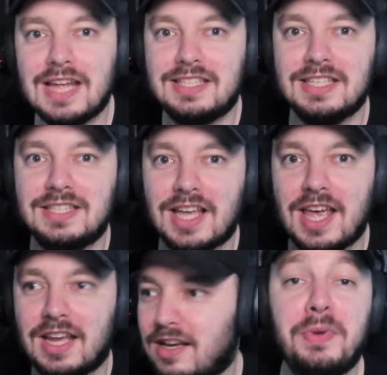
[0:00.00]
That's
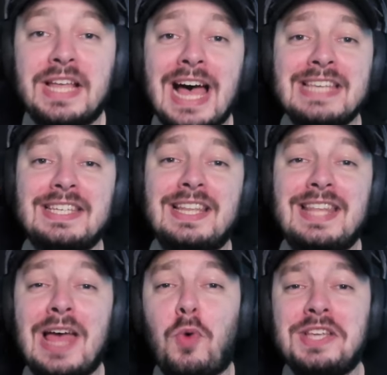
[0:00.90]
insane. But guys,
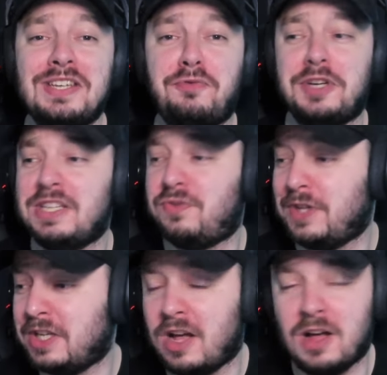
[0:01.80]
that was it for this
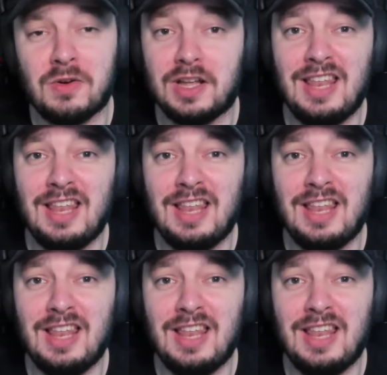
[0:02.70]
video.